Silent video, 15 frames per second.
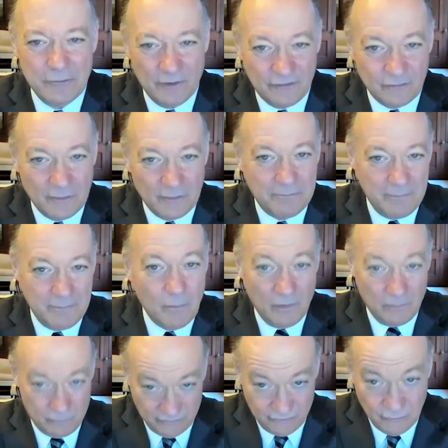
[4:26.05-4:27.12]
which
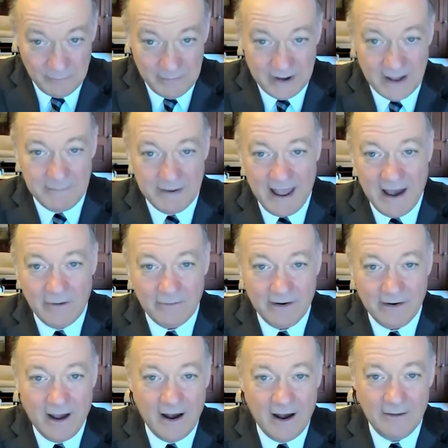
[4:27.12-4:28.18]
will be coming
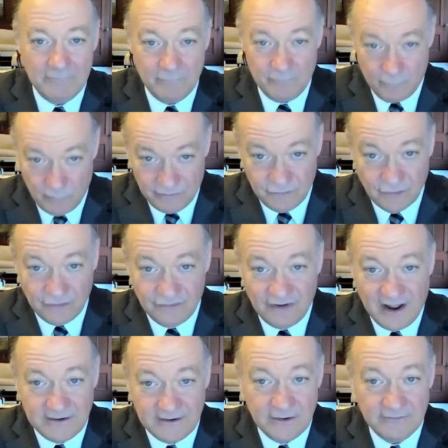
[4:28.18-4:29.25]
out with
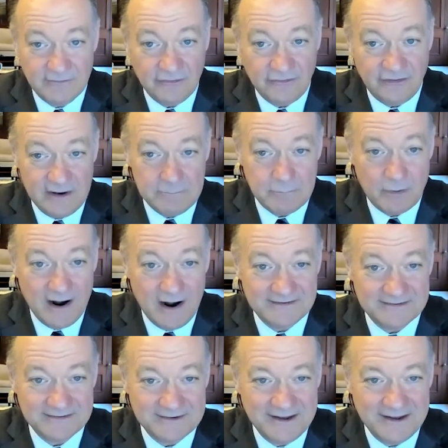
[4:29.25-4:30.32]
Georgetown University
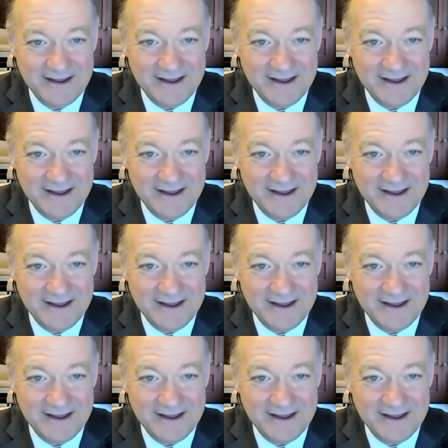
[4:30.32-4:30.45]
Press.